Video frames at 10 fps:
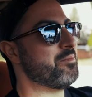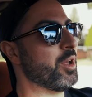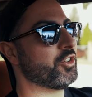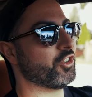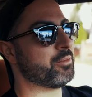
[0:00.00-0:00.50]

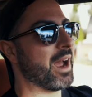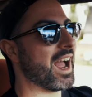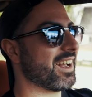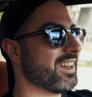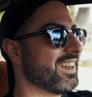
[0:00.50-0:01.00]
Built to
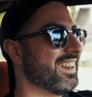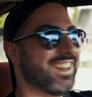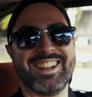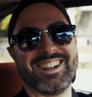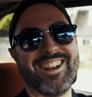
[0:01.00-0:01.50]
spec.
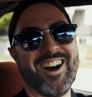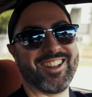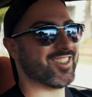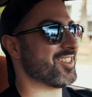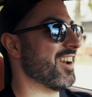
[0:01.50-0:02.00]
No,
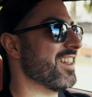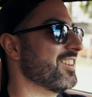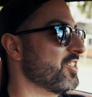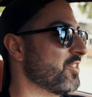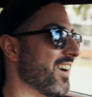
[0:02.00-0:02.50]
this is good.
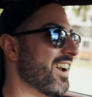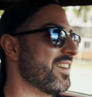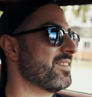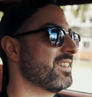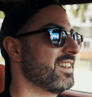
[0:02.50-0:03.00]
This is fun.